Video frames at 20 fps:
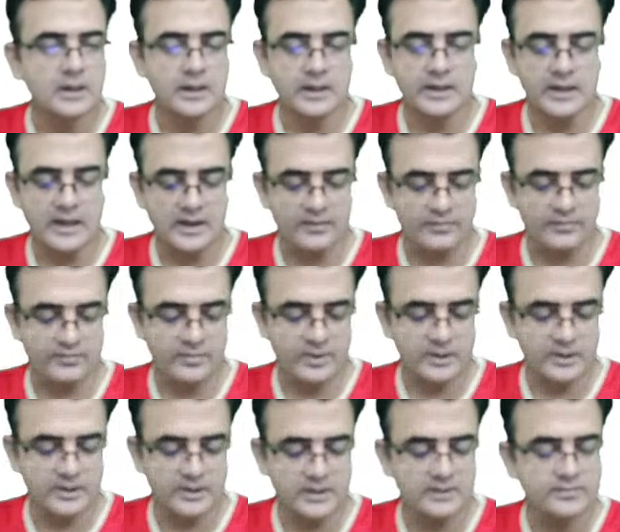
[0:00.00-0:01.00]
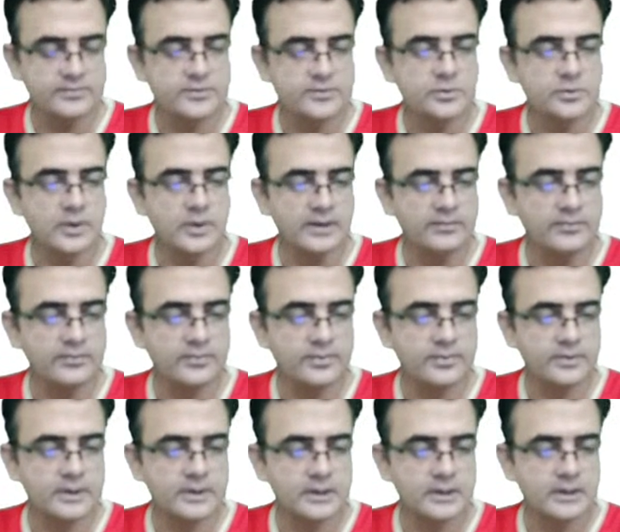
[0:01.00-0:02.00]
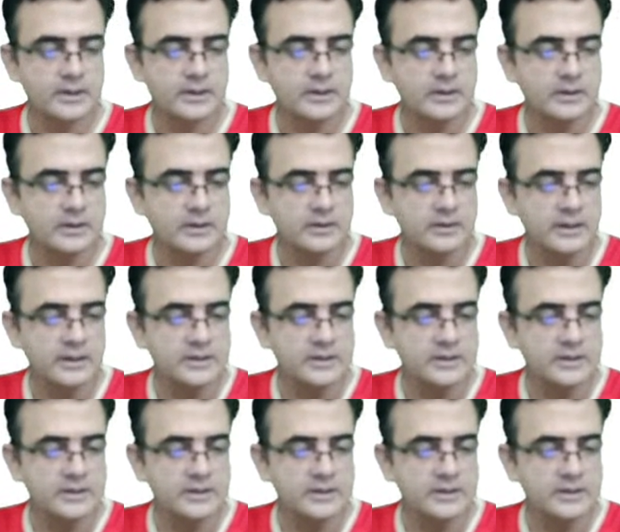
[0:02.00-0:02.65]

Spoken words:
And after TF2F, then